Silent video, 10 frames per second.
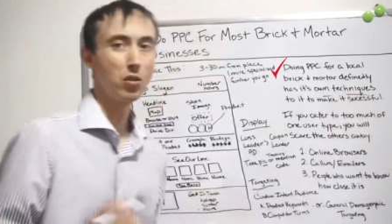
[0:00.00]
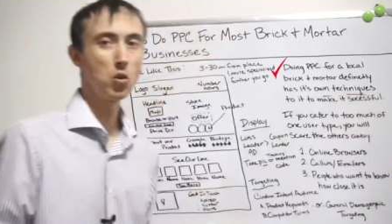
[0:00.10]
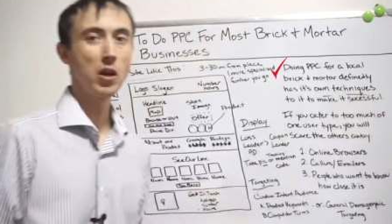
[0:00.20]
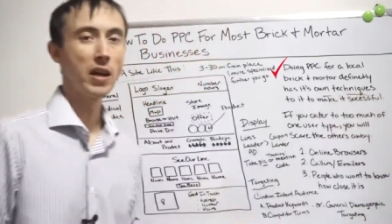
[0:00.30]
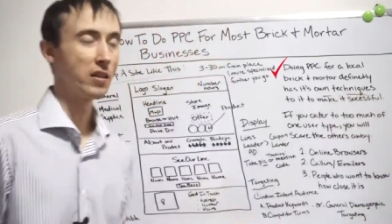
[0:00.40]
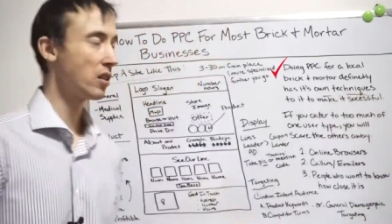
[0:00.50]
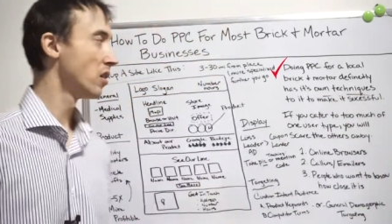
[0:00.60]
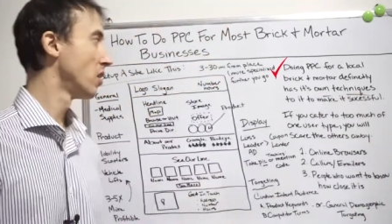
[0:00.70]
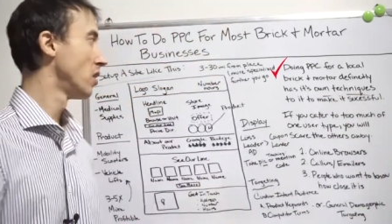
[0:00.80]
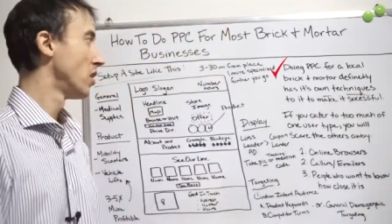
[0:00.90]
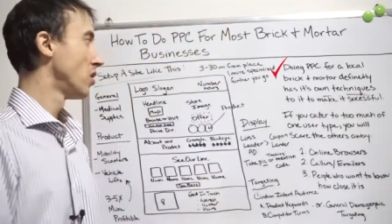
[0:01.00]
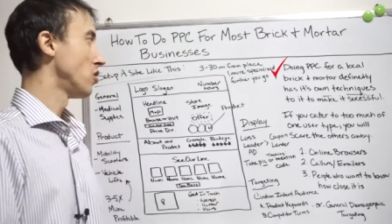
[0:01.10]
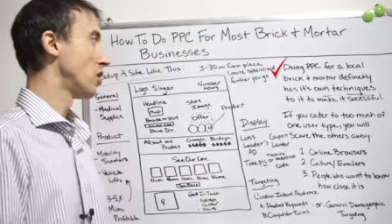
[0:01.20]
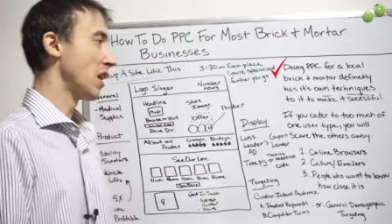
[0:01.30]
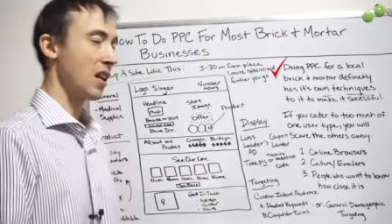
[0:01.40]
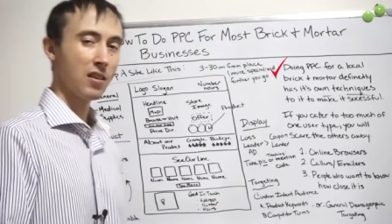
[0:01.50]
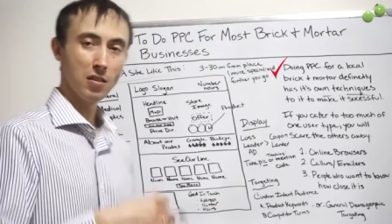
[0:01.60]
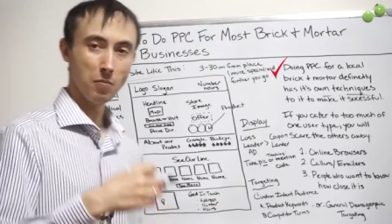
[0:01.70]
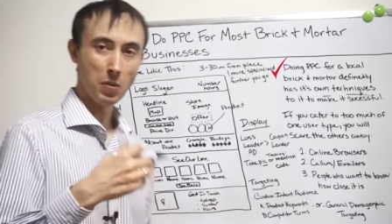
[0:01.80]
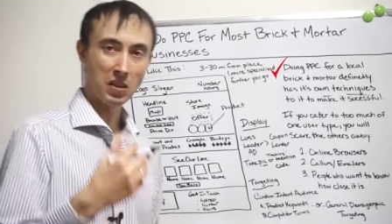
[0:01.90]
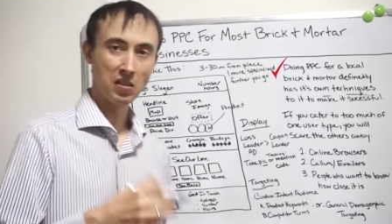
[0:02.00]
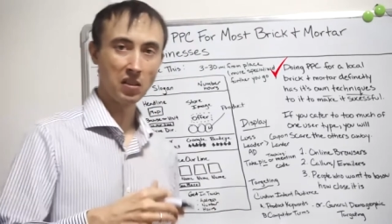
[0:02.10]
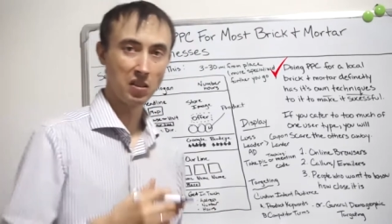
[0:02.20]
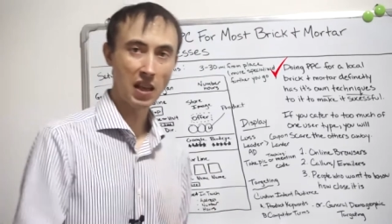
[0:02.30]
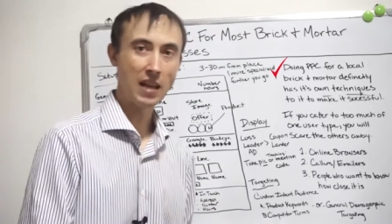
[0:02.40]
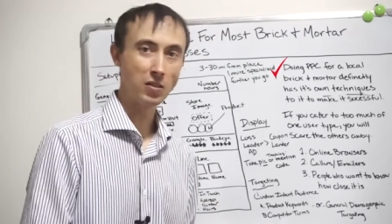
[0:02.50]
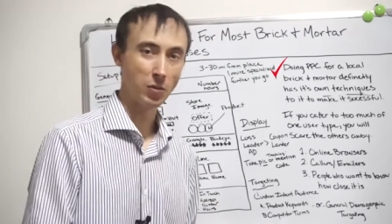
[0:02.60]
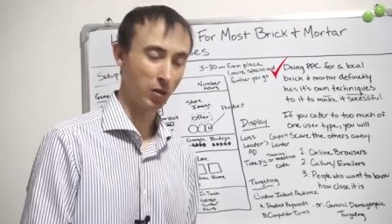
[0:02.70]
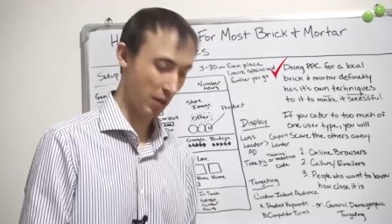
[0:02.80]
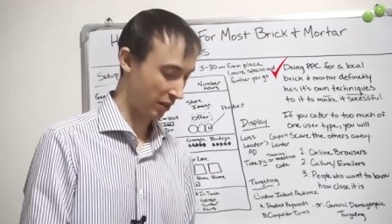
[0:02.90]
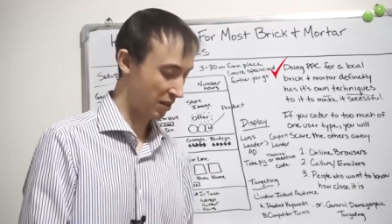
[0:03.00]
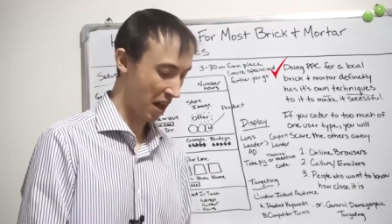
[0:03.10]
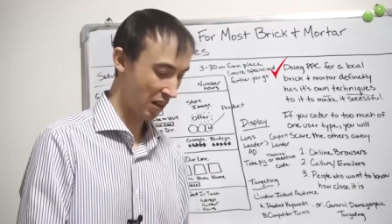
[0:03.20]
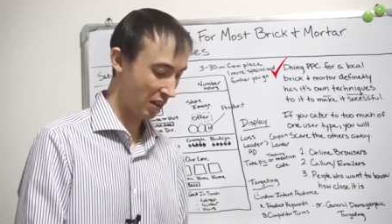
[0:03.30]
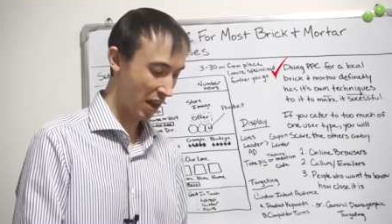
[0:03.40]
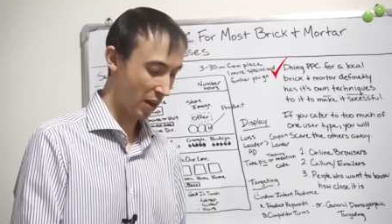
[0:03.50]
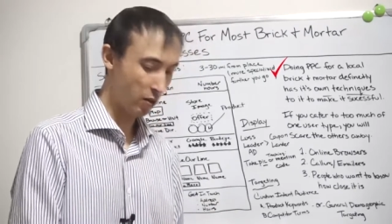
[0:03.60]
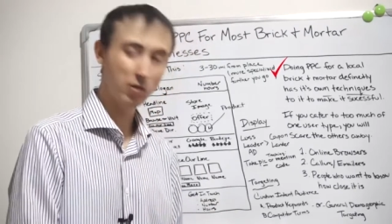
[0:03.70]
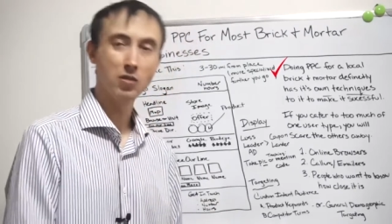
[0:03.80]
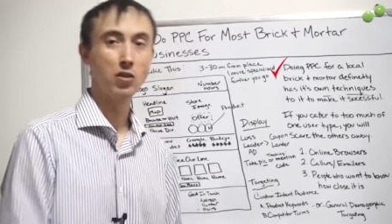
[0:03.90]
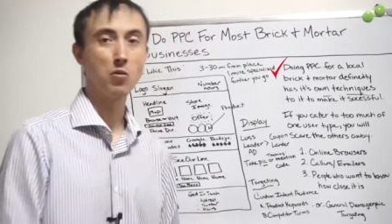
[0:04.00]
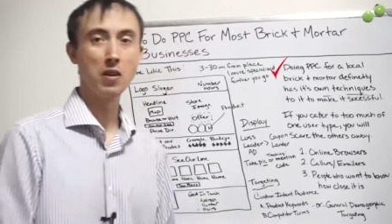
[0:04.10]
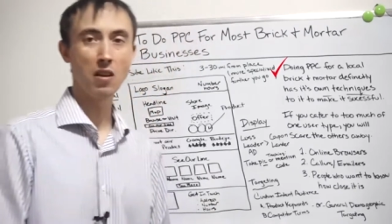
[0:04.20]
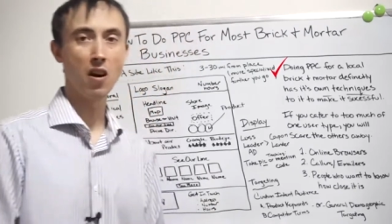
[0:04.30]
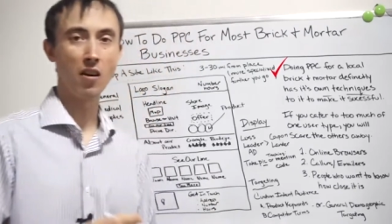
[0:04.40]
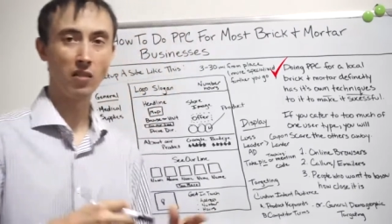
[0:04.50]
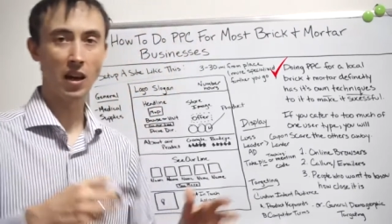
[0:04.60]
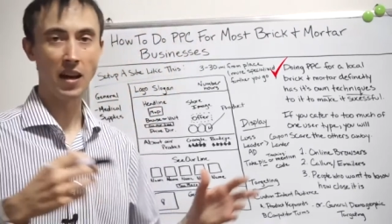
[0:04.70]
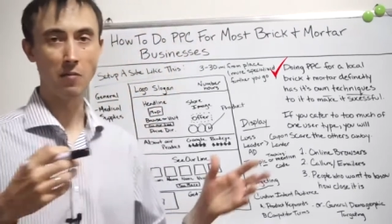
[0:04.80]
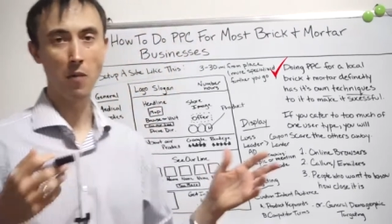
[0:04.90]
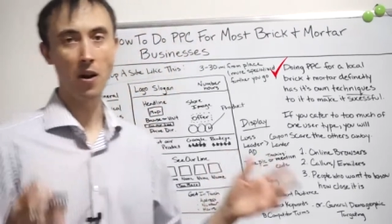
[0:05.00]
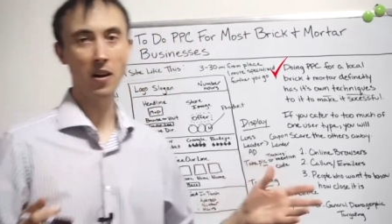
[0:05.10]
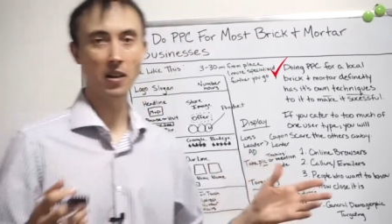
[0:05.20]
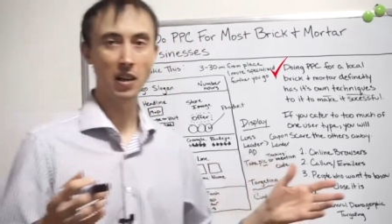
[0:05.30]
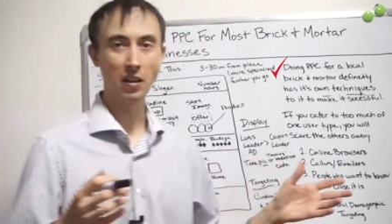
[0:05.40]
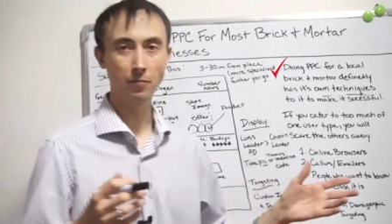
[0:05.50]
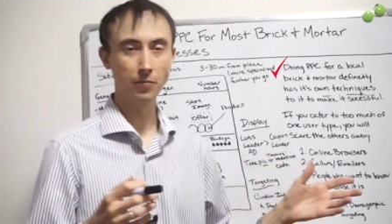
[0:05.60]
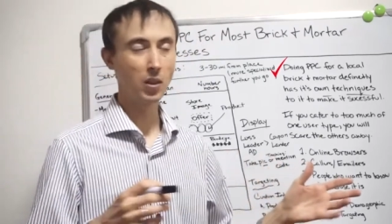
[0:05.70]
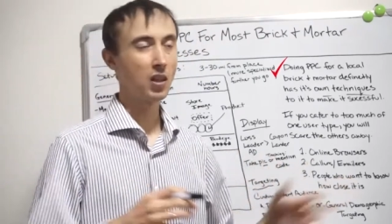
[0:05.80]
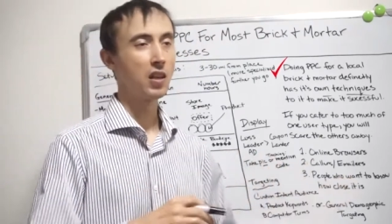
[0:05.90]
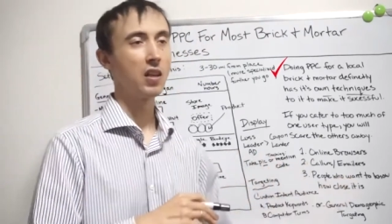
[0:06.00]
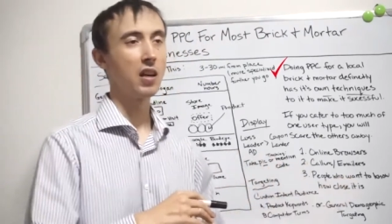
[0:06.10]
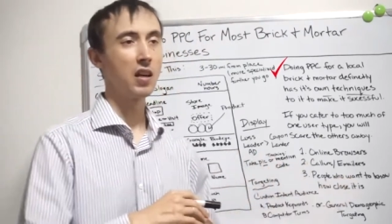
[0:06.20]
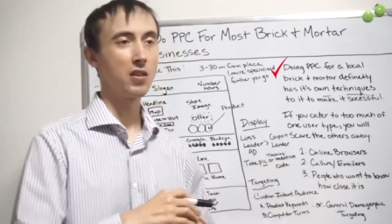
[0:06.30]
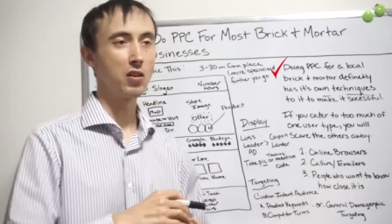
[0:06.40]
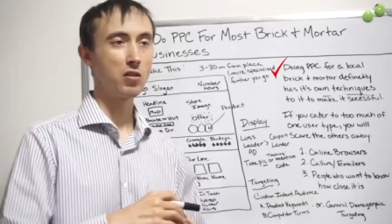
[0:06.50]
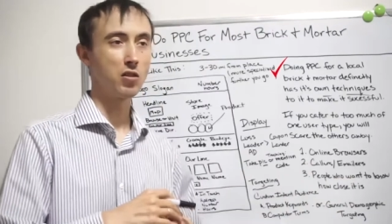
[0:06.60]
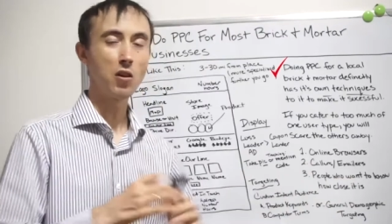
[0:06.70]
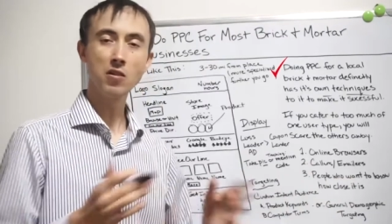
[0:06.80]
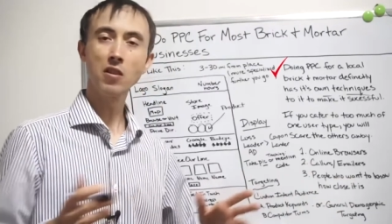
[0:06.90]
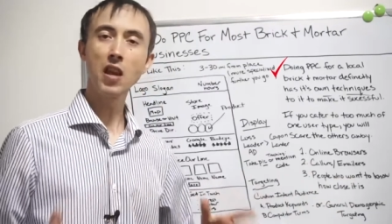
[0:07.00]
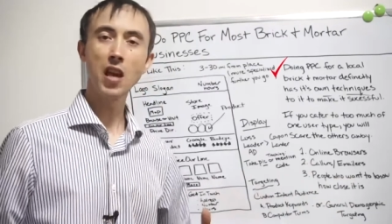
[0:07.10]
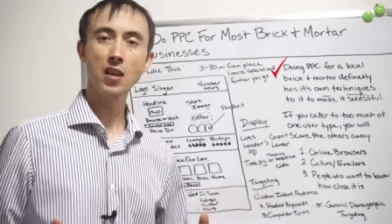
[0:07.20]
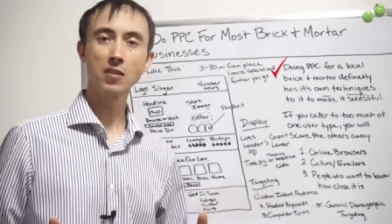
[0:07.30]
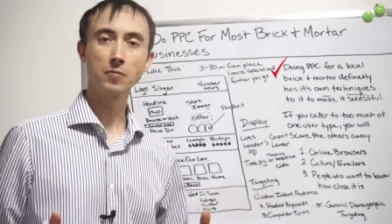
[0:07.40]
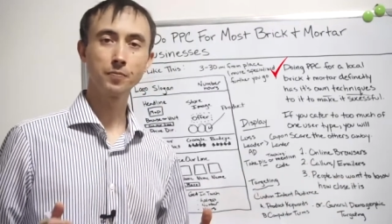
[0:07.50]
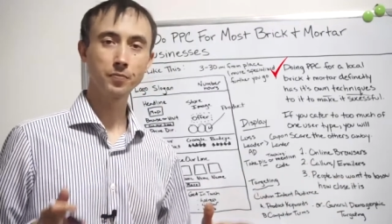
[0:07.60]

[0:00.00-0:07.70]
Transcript: to it to get it to be successful. It's not like doing online marketing. There's certain things.